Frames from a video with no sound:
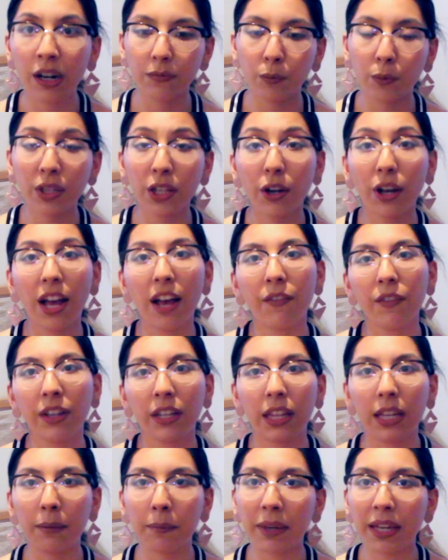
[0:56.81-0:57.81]
without having
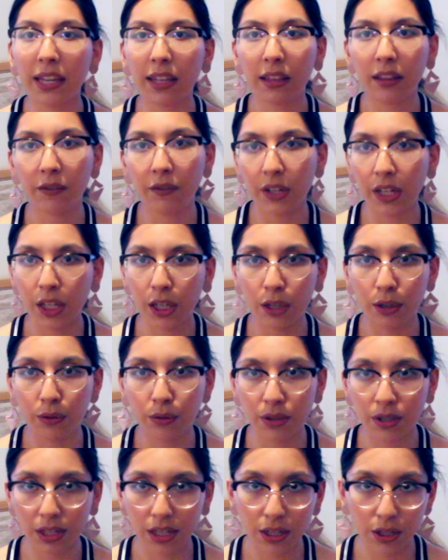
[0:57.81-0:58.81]
like making the
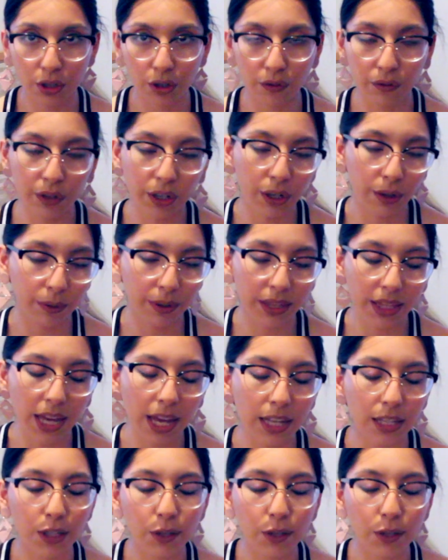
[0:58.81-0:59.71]
videos interfere with that.